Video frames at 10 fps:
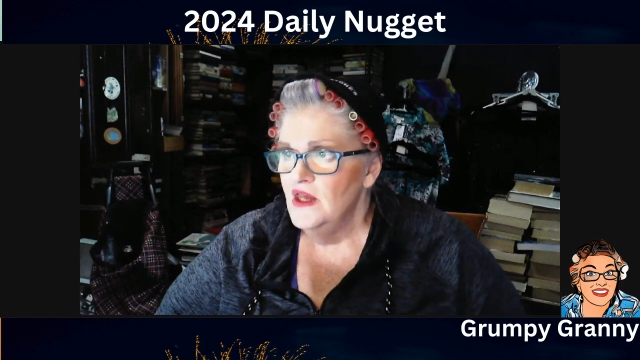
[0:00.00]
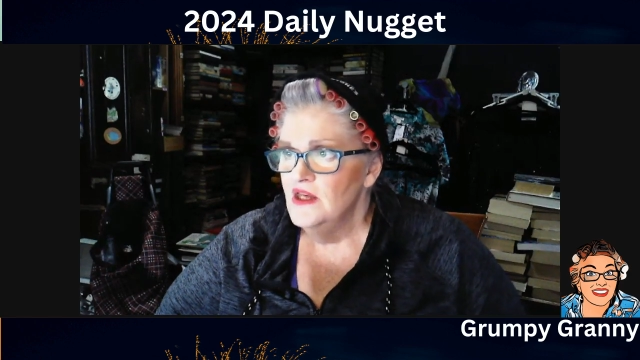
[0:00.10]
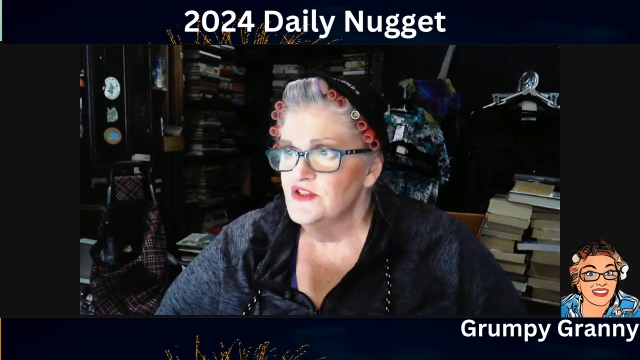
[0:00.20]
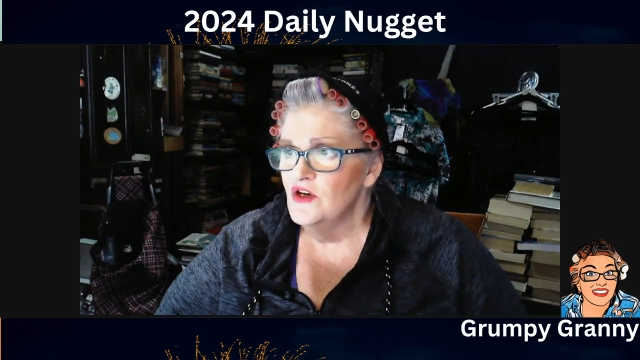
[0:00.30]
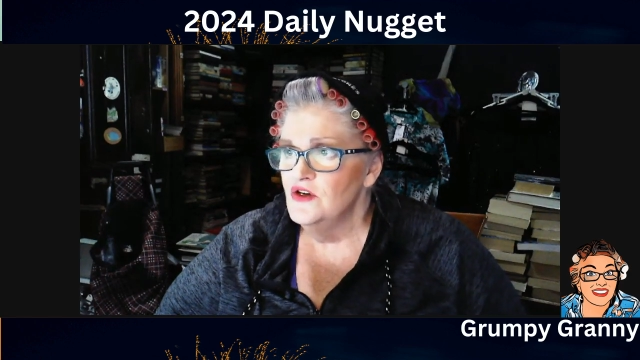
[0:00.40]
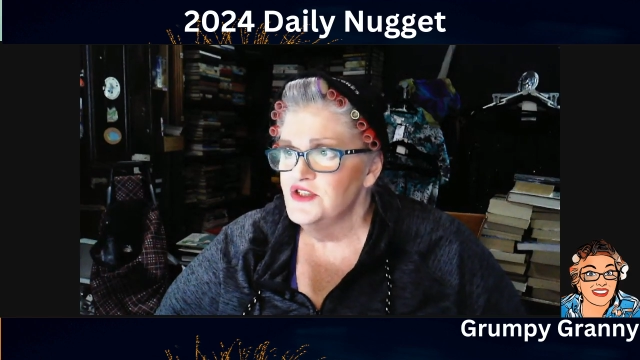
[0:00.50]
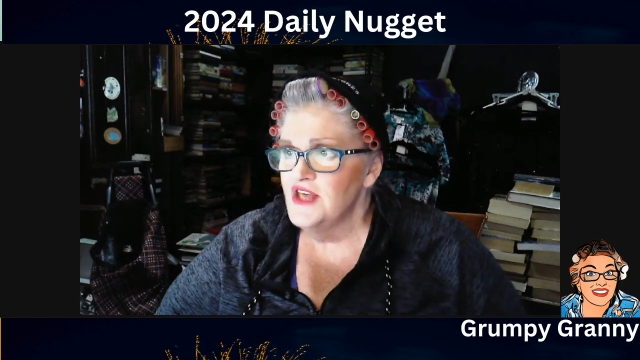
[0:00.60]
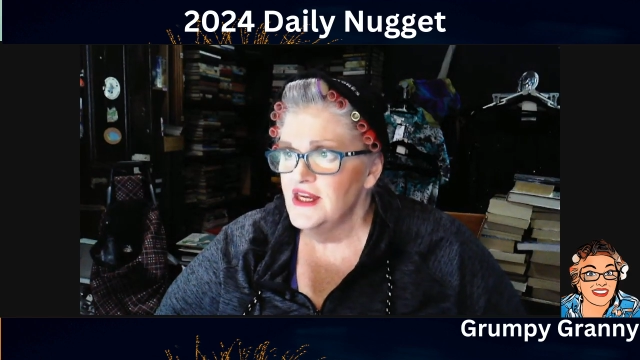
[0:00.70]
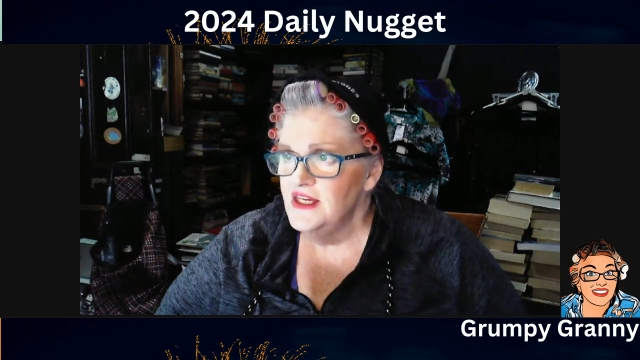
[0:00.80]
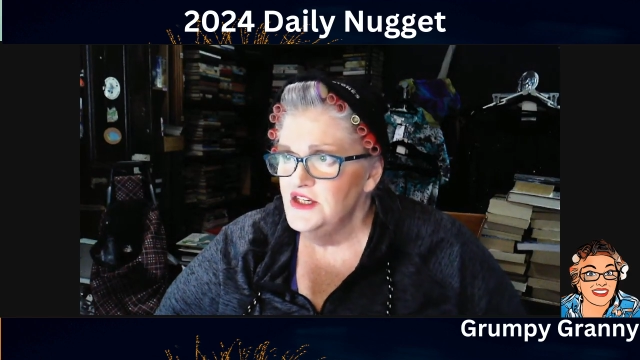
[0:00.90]
So
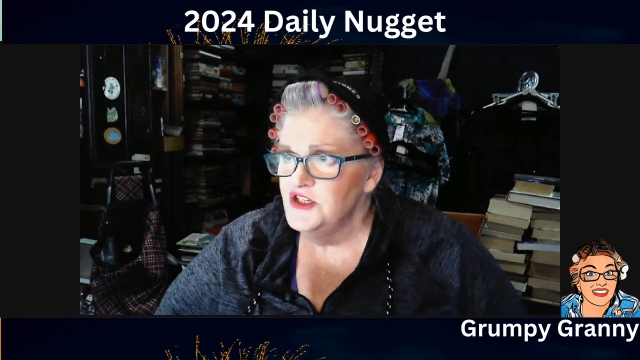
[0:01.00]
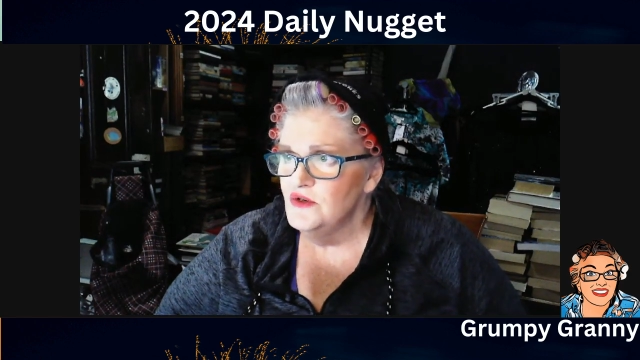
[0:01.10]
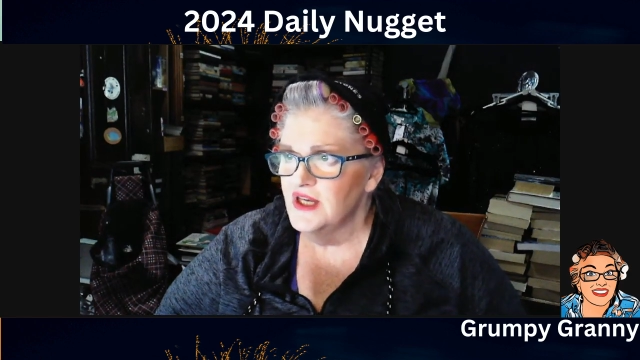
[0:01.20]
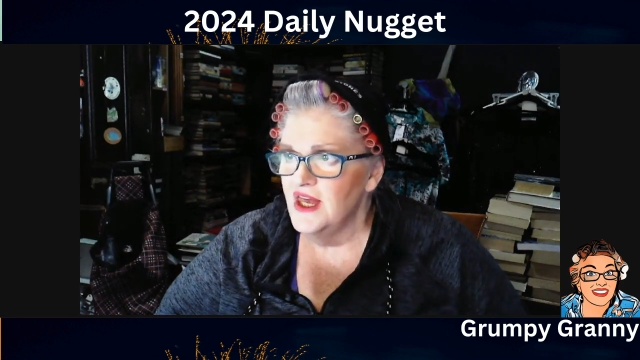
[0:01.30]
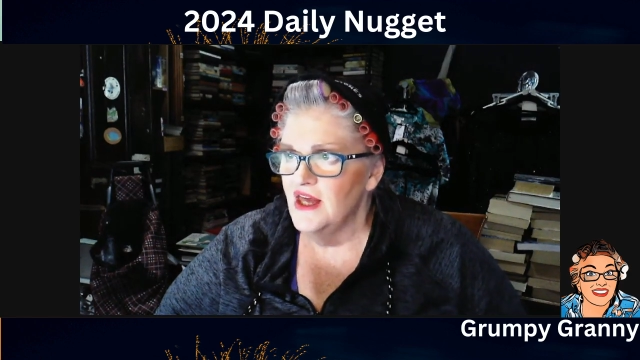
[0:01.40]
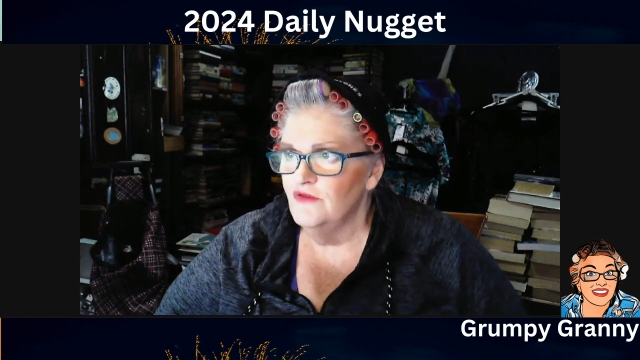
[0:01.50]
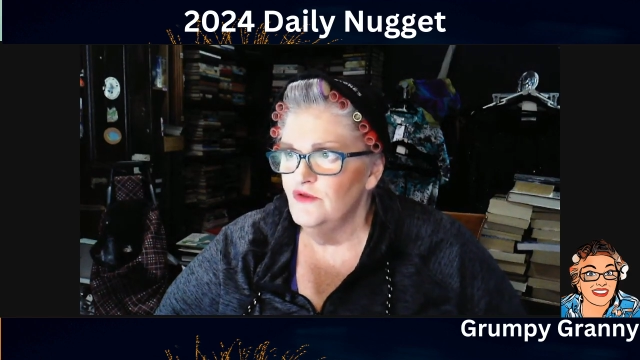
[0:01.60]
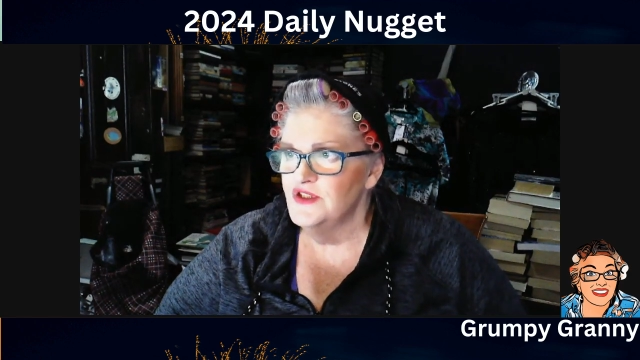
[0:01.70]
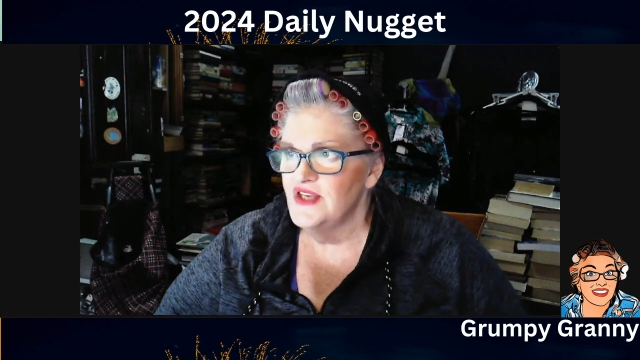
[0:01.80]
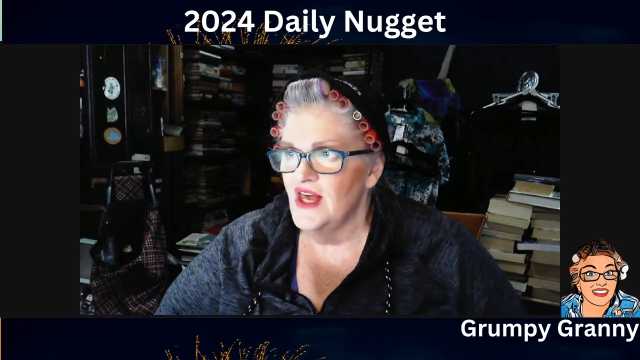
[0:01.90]
taking into account, if
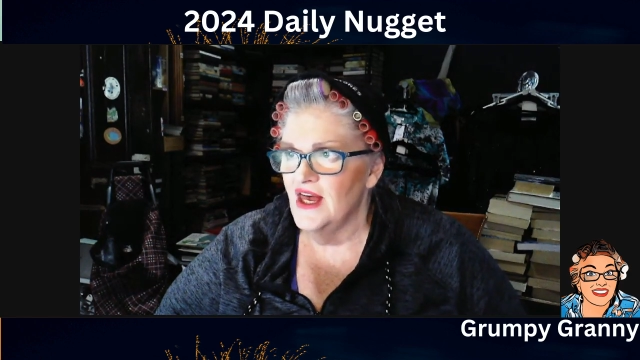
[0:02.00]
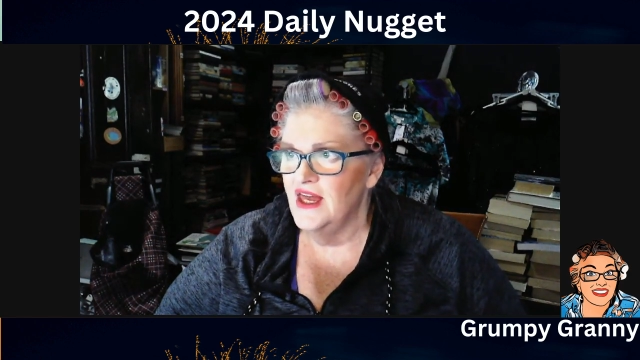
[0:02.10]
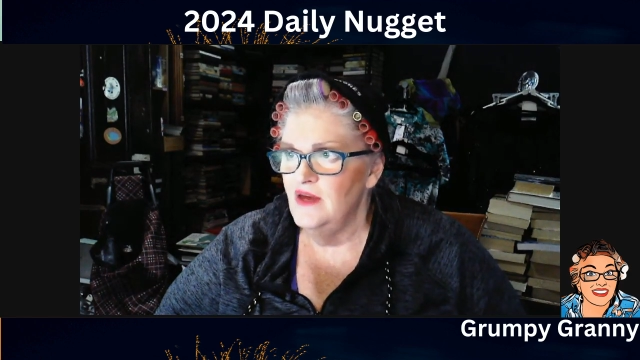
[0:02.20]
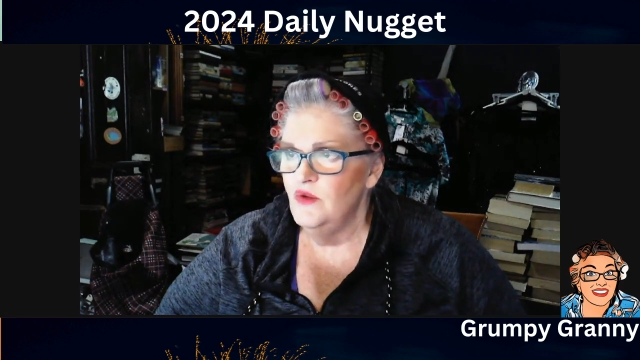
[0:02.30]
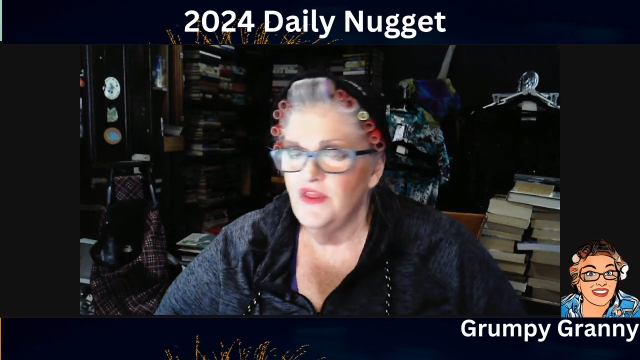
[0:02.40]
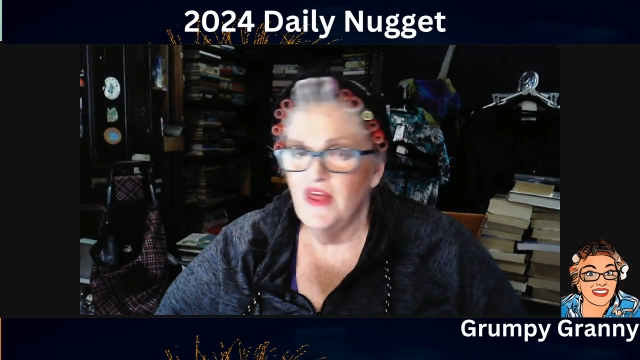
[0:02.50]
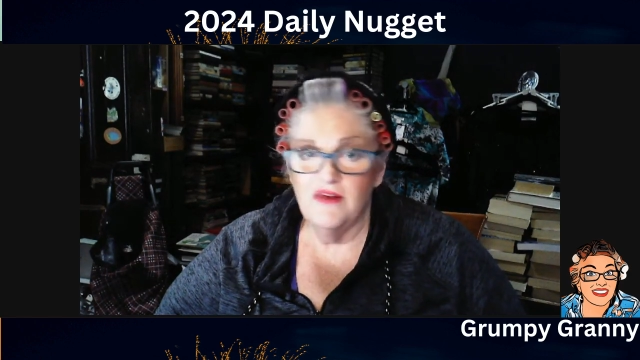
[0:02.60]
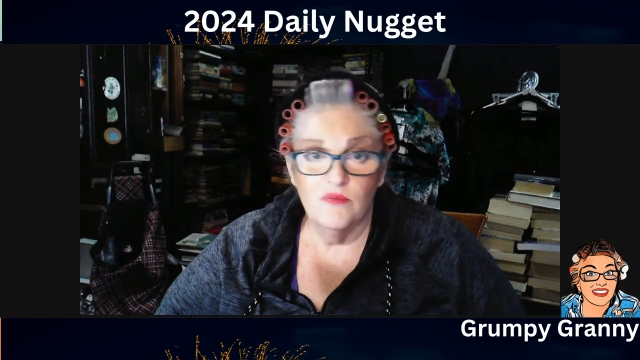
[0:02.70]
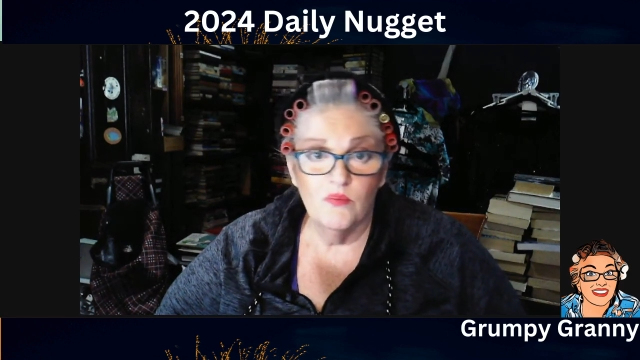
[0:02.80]
we say with that